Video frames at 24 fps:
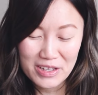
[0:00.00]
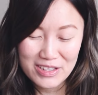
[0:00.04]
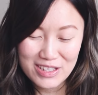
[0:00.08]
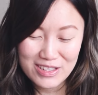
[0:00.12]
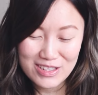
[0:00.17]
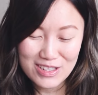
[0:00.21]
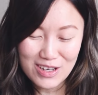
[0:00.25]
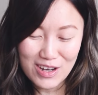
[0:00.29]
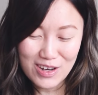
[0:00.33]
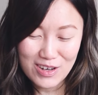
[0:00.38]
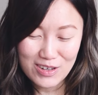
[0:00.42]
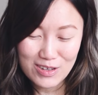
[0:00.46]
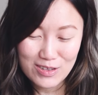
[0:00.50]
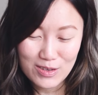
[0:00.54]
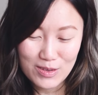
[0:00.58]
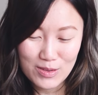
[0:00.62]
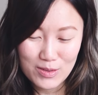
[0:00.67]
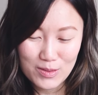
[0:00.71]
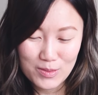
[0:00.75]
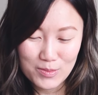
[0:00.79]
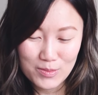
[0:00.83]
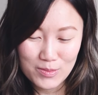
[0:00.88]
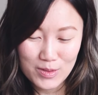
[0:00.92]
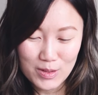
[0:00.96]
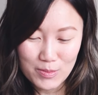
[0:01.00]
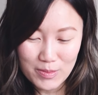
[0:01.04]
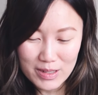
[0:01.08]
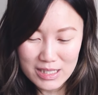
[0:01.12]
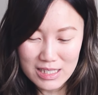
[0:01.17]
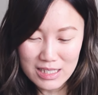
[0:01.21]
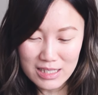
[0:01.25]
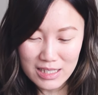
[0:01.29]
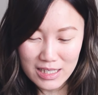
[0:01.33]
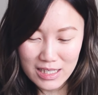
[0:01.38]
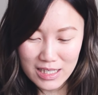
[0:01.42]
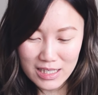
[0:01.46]
So we
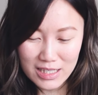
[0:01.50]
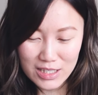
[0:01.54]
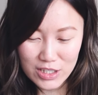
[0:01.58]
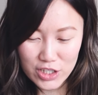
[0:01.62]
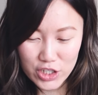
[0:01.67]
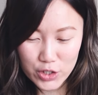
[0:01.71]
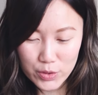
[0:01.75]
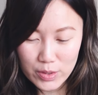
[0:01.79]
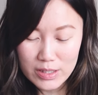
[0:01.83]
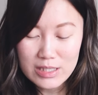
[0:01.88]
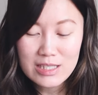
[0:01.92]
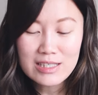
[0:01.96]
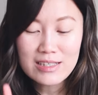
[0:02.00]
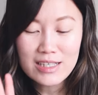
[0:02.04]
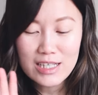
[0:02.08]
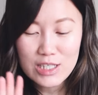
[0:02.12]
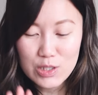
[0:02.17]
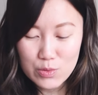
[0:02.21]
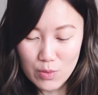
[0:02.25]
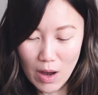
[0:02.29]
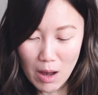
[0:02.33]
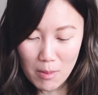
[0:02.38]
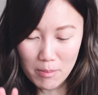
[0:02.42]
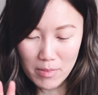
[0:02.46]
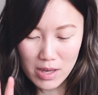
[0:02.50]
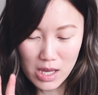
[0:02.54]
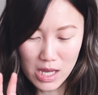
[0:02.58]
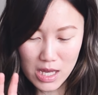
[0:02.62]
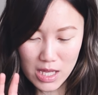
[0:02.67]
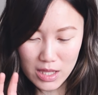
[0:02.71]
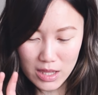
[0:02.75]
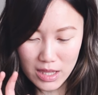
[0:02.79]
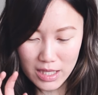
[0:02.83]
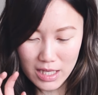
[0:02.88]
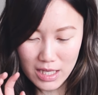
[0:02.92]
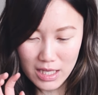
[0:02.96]
recently, she recently swapped
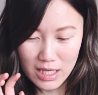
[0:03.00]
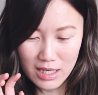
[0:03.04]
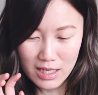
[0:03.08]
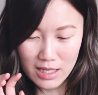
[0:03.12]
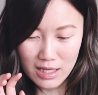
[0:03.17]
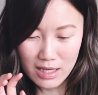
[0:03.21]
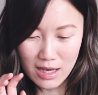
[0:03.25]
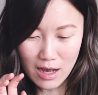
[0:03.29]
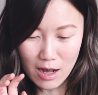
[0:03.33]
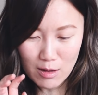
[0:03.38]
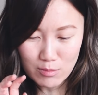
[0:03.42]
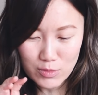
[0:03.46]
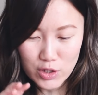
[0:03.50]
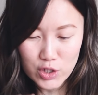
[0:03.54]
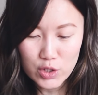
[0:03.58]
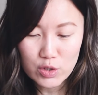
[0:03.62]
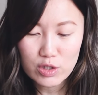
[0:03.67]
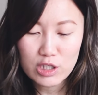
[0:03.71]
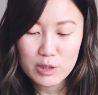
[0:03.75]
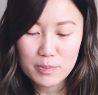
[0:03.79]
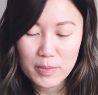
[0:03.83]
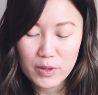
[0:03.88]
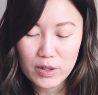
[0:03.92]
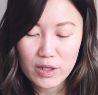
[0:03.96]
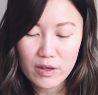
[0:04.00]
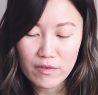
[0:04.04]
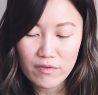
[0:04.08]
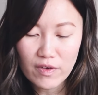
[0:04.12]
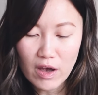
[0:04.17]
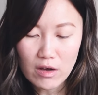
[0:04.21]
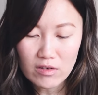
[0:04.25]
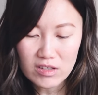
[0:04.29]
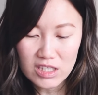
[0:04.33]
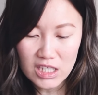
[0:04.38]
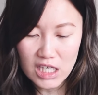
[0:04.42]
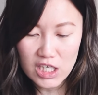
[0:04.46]
me the um, Juice Beauty
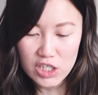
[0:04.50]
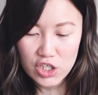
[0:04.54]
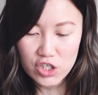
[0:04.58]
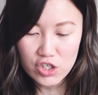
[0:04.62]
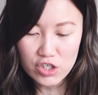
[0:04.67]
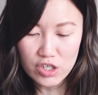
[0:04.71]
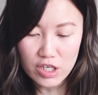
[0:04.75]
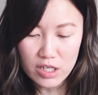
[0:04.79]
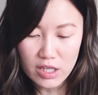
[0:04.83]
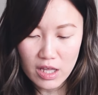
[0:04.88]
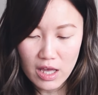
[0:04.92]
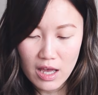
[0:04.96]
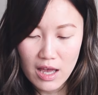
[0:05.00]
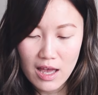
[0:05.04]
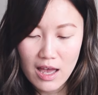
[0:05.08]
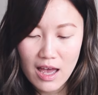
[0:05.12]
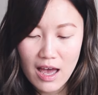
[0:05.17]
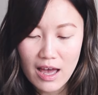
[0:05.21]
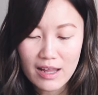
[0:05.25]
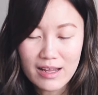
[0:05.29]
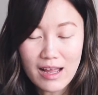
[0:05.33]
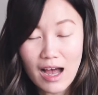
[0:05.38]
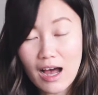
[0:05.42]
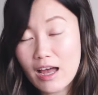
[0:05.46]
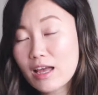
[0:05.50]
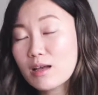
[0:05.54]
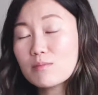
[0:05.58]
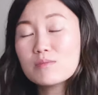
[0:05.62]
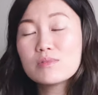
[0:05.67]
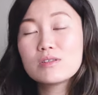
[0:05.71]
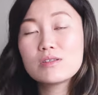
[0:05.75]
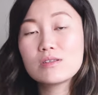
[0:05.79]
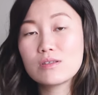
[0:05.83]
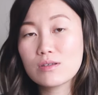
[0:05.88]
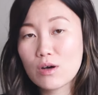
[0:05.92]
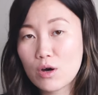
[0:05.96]
foundation and I
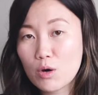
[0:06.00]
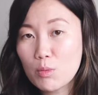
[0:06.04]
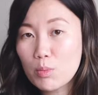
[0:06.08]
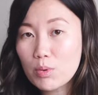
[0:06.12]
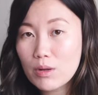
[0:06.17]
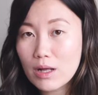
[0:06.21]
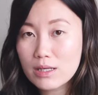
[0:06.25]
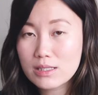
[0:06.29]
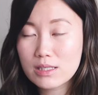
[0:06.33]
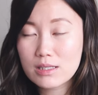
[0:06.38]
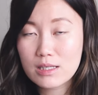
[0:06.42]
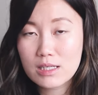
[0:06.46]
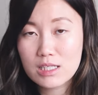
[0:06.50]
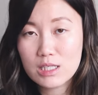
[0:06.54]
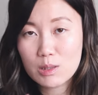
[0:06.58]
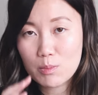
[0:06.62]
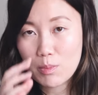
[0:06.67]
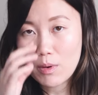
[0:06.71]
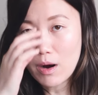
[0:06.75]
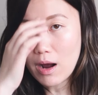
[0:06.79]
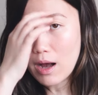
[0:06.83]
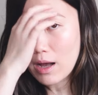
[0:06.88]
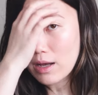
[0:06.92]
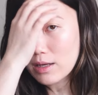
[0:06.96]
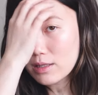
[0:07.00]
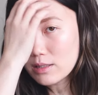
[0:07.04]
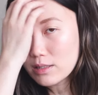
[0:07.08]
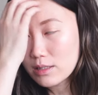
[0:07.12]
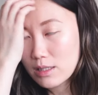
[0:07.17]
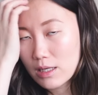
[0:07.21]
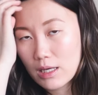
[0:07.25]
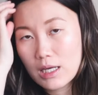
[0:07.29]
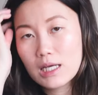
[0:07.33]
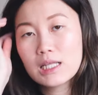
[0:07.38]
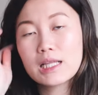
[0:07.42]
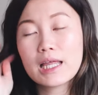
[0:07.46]
am so pleasantly
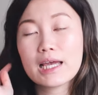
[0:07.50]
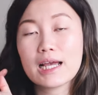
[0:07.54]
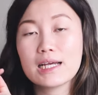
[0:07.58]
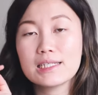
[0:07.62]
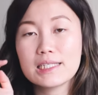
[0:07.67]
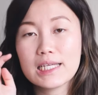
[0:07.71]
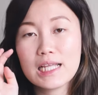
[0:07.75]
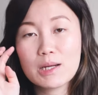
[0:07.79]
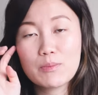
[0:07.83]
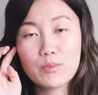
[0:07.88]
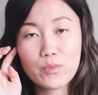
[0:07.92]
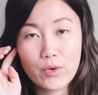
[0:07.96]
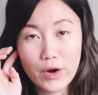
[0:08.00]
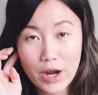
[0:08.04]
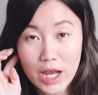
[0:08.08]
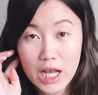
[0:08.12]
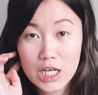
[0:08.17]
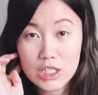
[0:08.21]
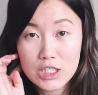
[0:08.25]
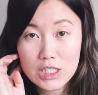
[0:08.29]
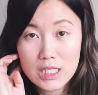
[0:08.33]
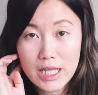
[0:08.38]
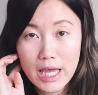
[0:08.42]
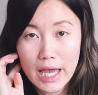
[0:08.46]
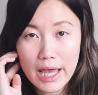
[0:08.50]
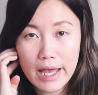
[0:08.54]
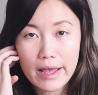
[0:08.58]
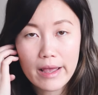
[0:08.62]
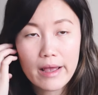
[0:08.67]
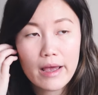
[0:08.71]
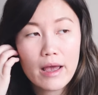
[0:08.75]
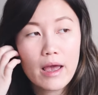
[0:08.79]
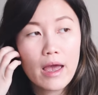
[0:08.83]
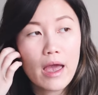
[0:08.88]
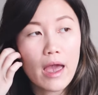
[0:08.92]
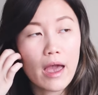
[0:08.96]
surprised. Like I said, I'm wearing it
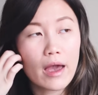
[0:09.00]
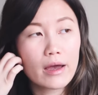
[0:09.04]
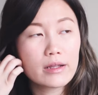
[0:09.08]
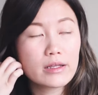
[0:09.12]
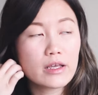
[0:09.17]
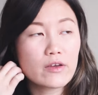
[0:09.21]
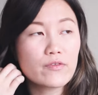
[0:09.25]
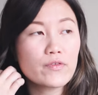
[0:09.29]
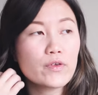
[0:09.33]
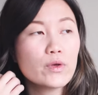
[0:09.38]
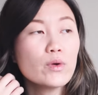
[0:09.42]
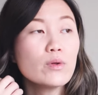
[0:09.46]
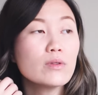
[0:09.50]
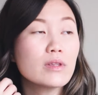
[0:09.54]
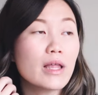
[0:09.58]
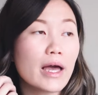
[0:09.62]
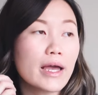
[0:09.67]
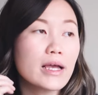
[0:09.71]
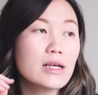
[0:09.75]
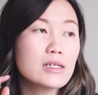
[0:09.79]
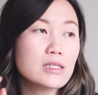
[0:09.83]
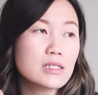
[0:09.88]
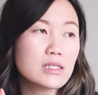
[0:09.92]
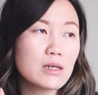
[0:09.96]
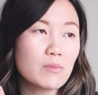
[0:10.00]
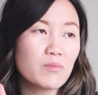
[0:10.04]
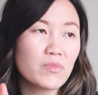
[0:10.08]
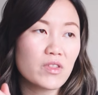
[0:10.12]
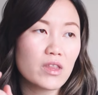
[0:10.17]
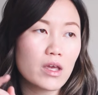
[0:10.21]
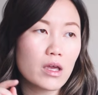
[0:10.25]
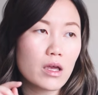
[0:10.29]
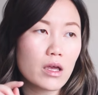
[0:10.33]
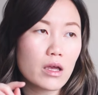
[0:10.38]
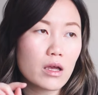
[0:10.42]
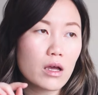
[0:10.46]
today and if you like
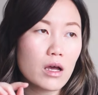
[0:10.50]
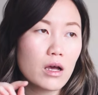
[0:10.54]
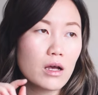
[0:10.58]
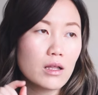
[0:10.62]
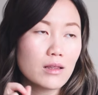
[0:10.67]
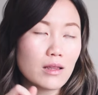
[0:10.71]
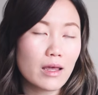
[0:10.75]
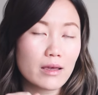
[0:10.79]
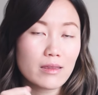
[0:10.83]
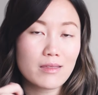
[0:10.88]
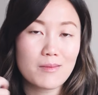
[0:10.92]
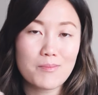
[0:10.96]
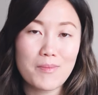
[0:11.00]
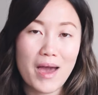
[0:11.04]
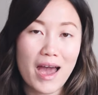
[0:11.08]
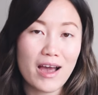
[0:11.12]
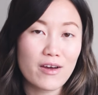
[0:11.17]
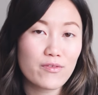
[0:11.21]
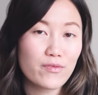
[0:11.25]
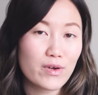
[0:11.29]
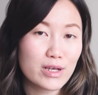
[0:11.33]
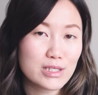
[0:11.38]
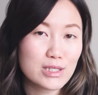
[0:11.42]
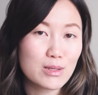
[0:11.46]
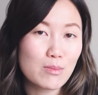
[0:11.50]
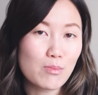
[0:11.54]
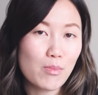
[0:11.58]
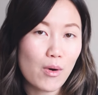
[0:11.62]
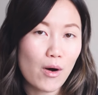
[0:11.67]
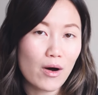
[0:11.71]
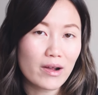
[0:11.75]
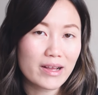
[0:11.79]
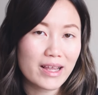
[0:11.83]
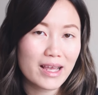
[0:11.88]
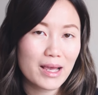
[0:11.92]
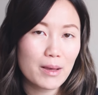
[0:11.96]
something like the MAC face and
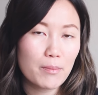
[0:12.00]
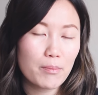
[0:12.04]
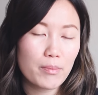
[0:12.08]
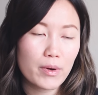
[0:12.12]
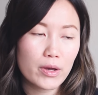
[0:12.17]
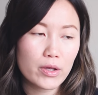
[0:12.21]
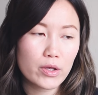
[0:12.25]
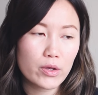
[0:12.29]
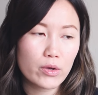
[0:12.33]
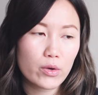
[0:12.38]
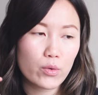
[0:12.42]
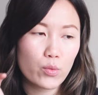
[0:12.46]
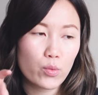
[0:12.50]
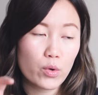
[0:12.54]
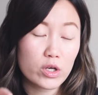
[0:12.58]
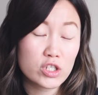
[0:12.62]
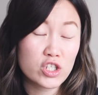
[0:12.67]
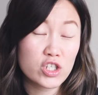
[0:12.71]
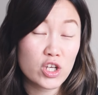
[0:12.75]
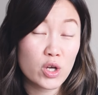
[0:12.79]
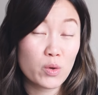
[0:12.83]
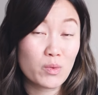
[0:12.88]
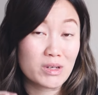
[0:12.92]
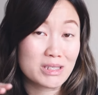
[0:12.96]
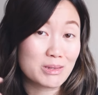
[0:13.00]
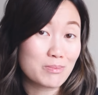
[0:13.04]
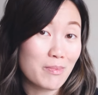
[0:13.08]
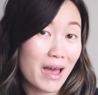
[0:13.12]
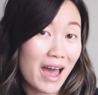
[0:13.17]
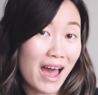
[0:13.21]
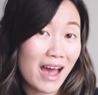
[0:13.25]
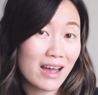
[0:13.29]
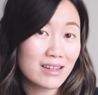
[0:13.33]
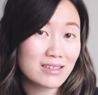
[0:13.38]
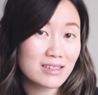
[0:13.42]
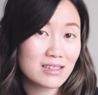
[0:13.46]
body but you wish it was
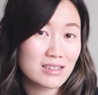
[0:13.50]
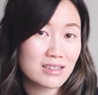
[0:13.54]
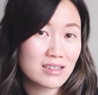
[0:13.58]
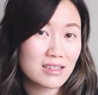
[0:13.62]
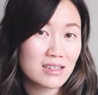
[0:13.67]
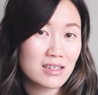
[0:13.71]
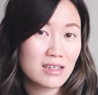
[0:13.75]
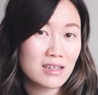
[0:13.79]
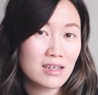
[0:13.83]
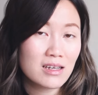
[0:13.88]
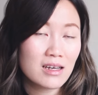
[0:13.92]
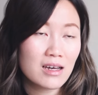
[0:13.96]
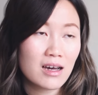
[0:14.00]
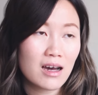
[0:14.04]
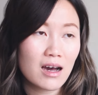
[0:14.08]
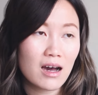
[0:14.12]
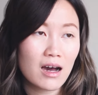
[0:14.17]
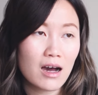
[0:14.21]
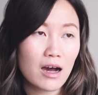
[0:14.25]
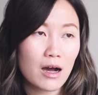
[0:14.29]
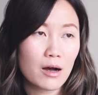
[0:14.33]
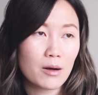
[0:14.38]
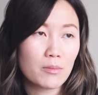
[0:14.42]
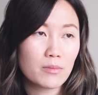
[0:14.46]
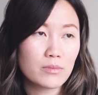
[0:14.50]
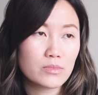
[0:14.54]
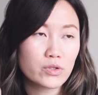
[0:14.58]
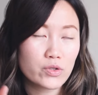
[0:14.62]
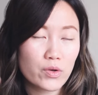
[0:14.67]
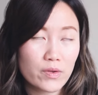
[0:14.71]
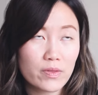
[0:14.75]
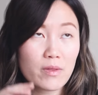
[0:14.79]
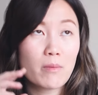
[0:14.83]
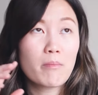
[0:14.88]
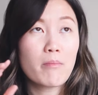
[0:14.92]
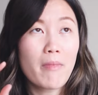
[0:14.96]
matte, um,
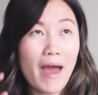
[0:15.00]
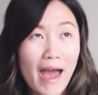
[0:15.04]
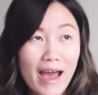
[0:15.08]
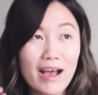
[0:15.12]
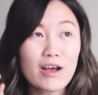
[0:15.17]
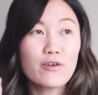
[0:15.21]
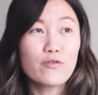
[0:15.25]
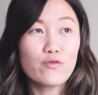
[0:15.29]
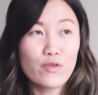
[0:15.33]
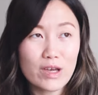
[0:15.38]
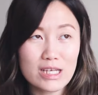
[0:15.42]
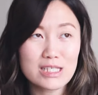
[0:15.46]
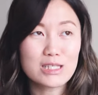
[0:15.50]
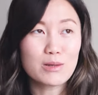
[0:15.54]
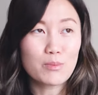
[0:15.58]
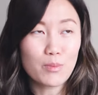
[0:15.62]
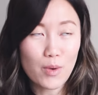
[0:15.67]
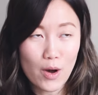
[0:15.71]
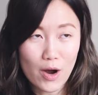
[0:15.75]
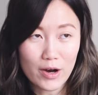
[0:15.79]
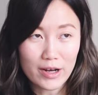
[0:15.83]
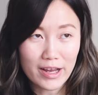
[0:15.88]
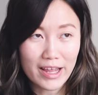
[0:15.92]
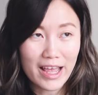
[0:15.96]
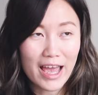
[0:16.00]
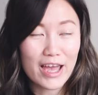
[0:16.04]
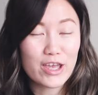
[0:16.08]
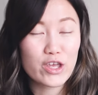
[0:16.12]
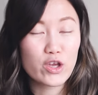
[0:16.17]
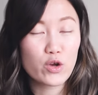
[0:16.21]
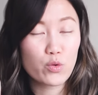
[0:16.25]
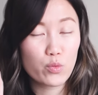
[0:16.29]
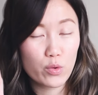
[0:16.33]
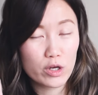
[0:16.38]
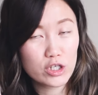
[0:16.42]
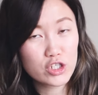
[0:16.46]
sorry, the MAC face and body
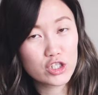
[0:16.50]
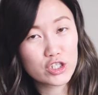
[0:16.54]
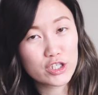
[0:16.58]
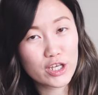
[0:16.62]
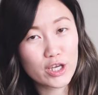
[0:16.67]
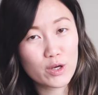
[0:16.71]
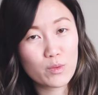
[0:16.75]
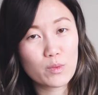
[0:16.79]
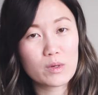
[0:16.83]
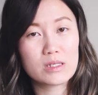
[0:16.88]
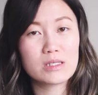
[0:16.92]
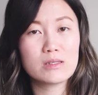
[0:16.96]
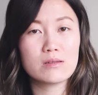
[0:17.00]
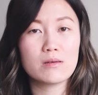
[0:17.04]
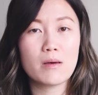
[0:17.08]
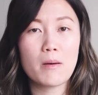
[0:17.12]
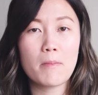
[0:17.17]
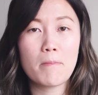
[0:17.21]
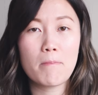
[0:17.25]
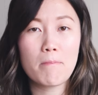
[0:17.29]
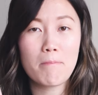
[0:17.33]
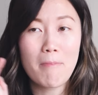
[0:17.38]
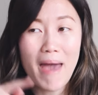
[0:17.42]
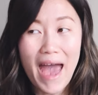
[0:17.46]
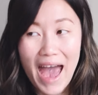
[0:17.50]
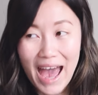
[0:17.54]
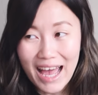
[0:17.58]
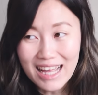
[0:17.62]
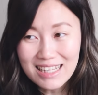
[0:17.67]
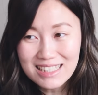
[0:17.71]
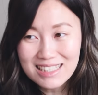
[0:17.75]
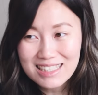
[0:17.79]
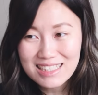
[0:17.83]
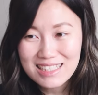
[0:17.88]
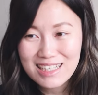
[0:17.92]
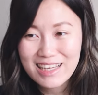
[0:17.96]
and you wish it was
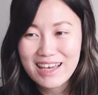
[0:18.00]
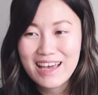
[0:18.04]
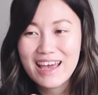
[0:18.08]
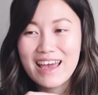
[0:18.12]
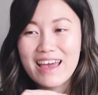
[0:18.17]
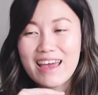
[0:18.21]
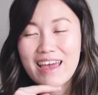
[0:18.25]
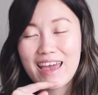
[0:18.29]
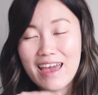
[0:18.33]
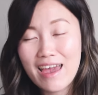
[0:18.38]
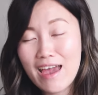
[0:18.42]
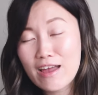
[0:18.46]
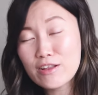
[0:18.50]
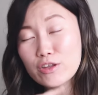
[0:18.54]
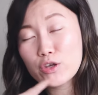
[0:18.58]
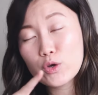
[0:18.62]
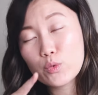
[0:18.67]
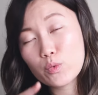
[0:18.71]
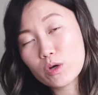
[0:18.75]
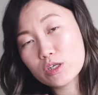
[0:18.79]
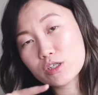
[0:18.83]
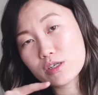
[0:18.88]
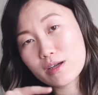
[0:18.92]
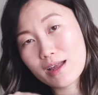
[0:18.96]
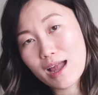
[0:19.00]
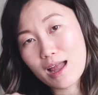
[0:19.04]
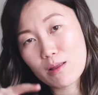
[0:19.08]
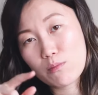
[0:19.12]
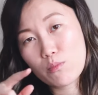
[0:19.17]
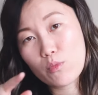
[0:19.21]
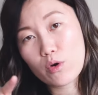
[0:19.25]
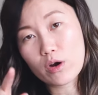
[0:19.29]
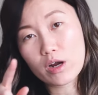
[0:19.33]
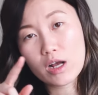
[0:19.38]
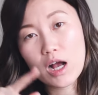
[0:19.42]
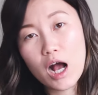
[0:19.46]
matte, and you wish it
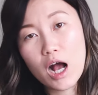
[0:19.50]
had more